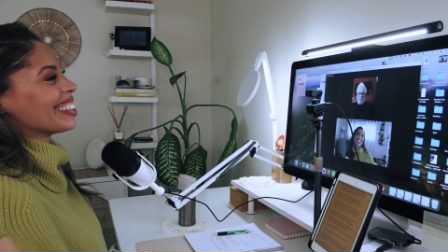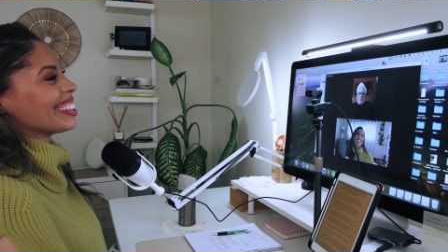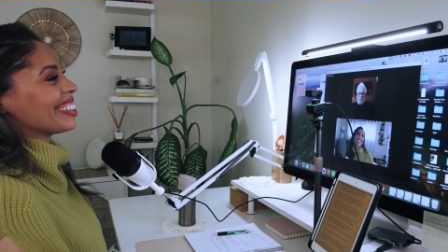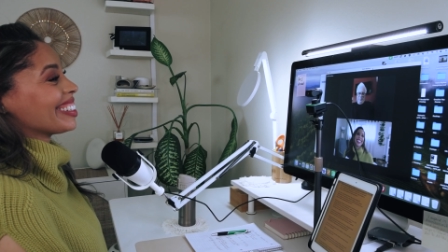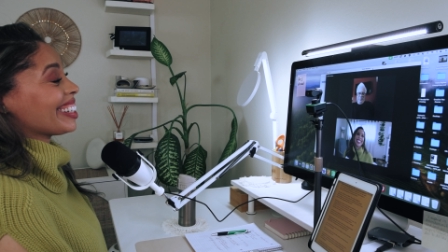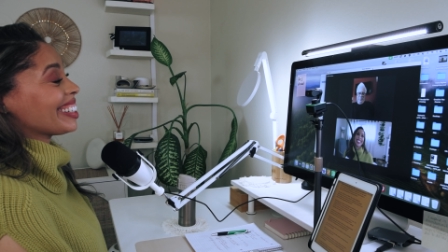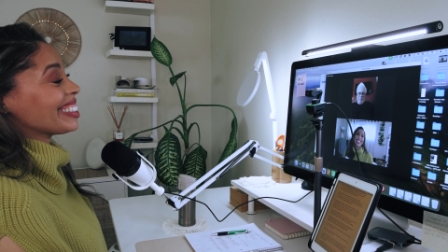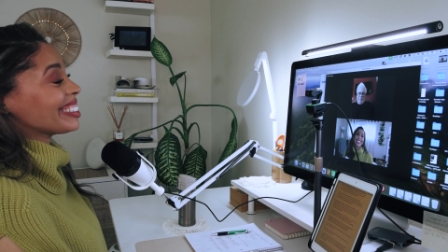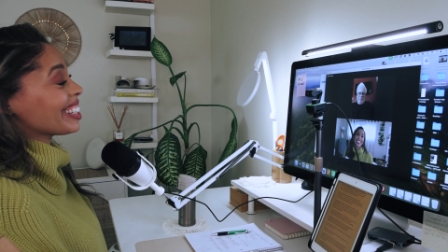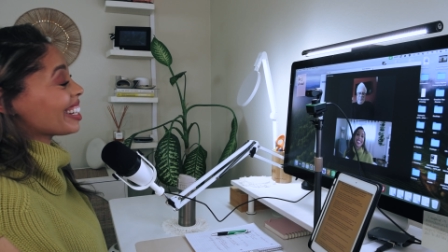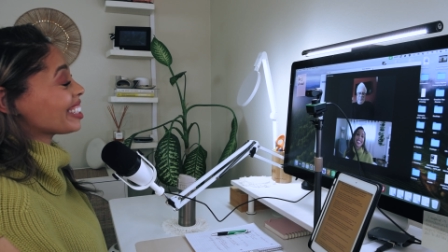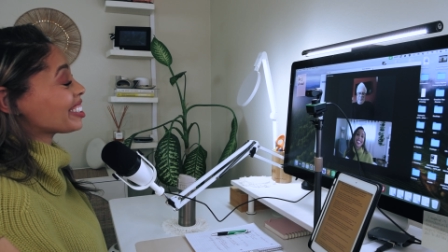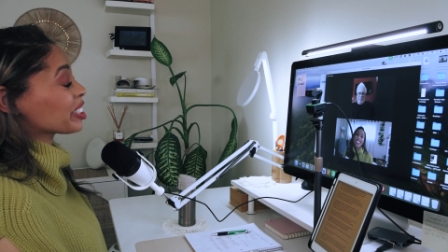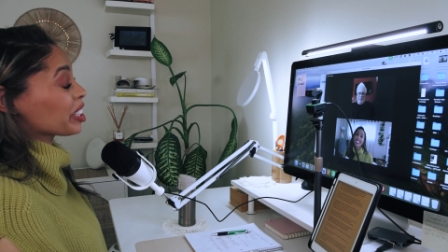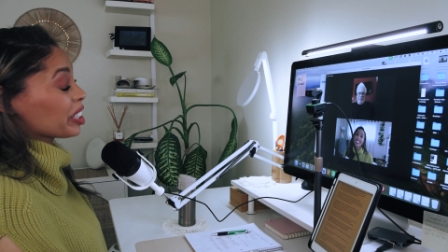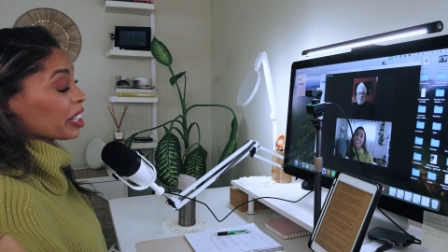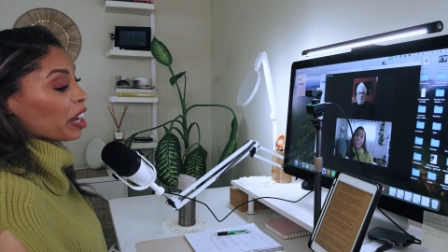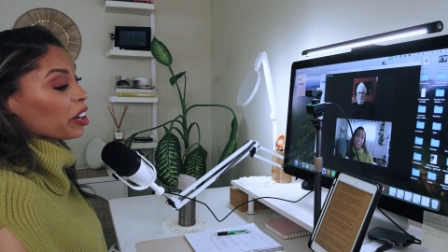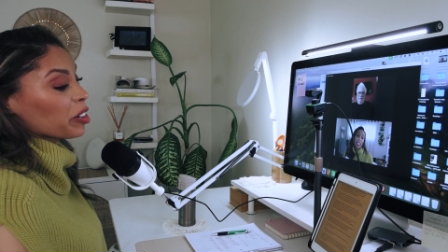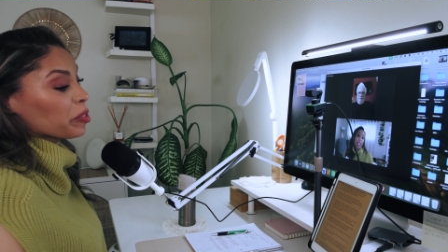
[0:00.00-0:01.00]
no, that's
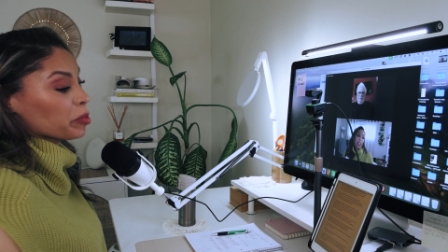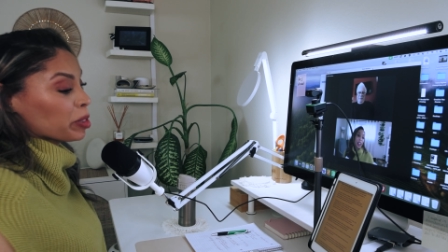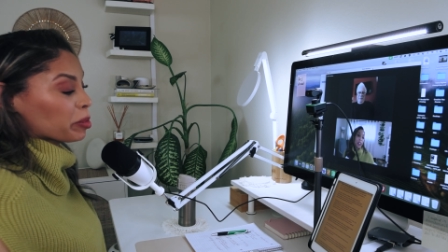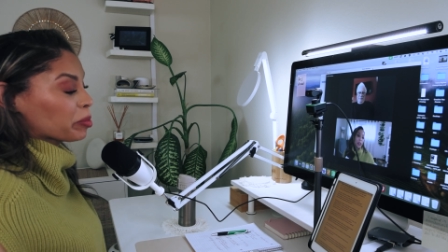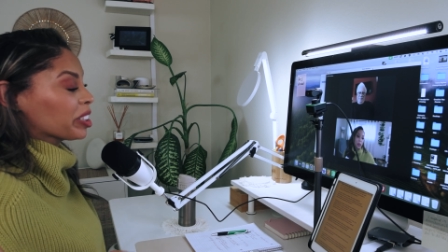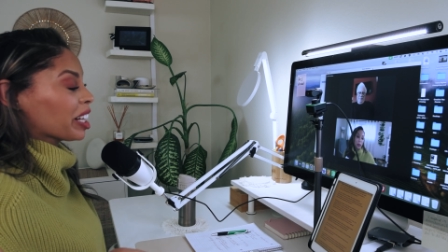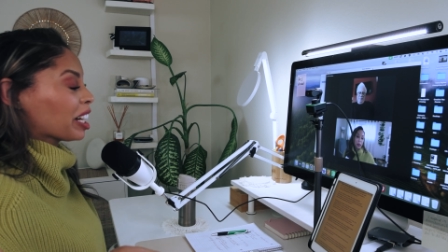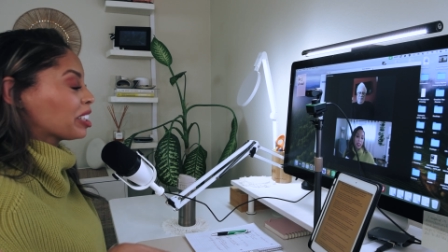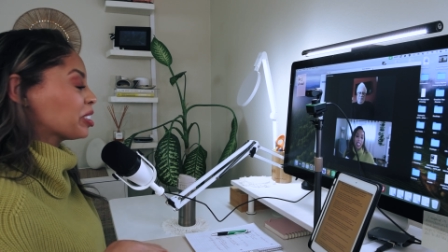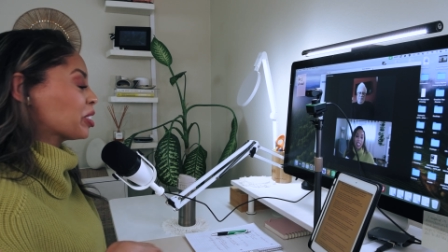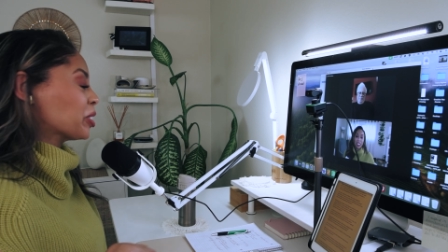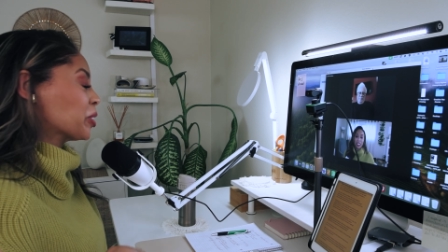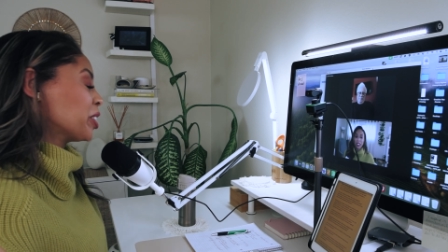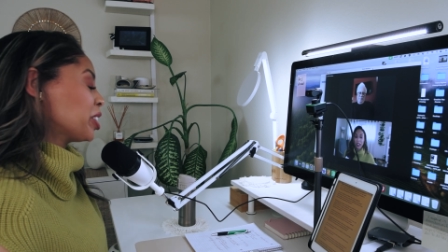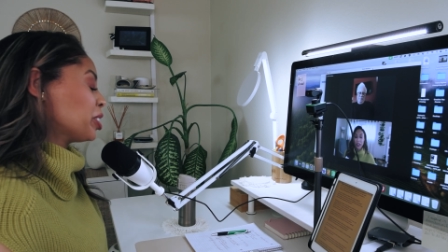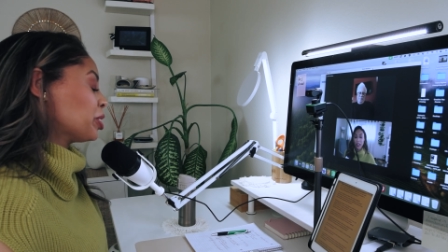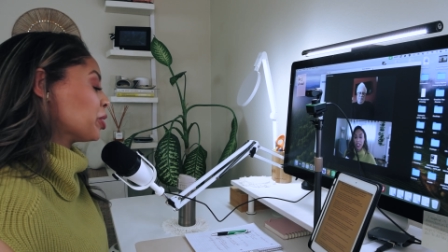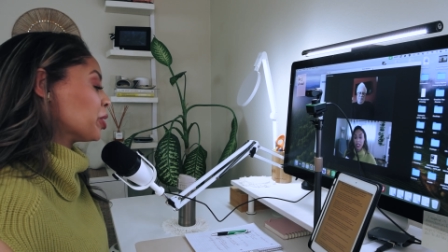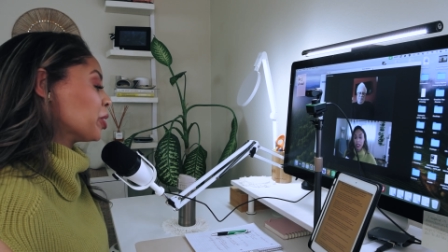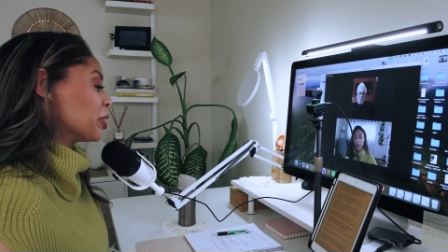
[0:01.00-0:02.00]
it. I remember that
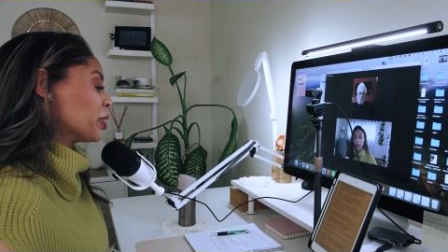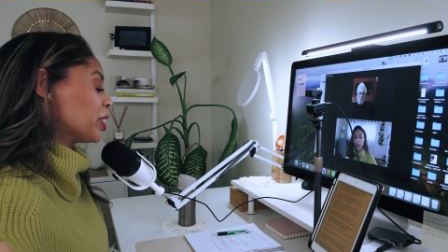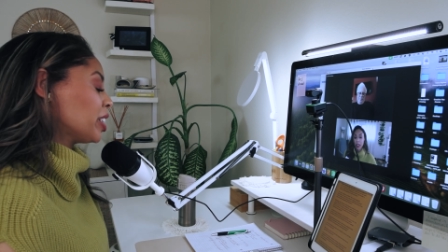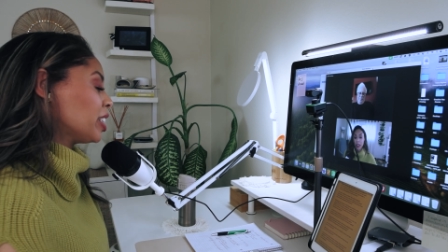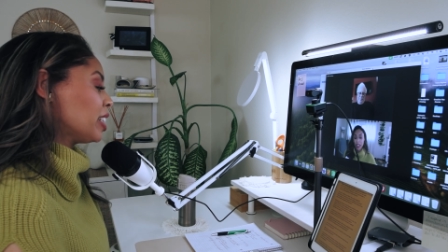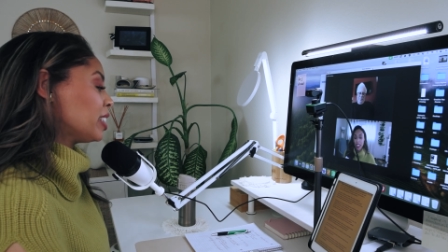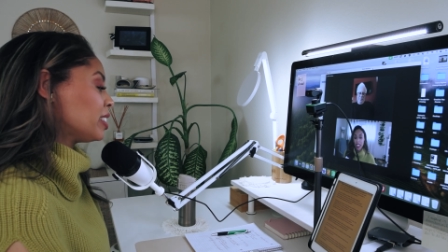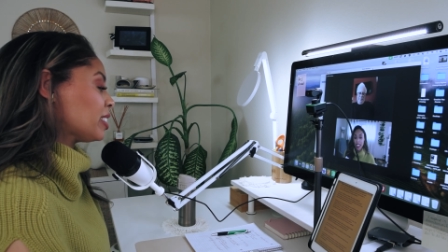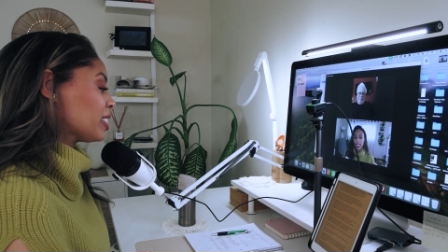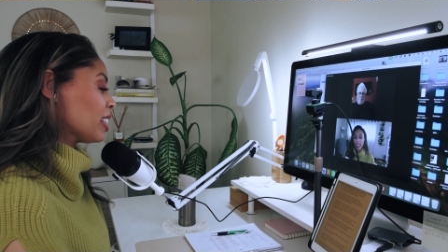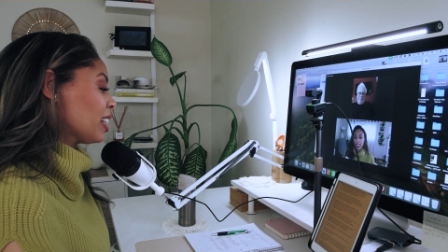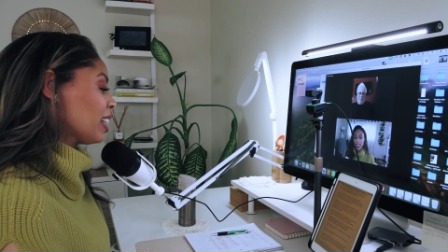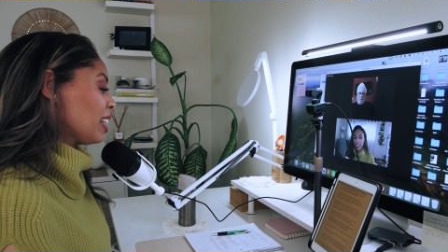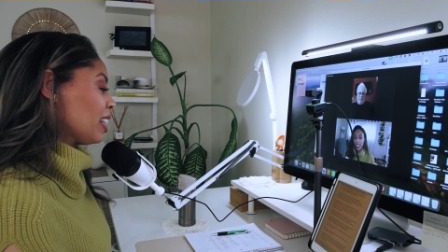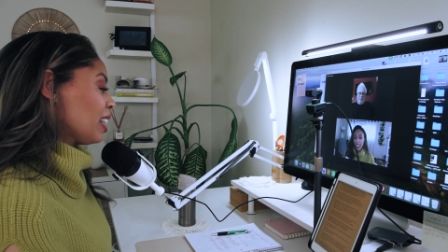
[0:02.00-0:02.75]
story too, and it's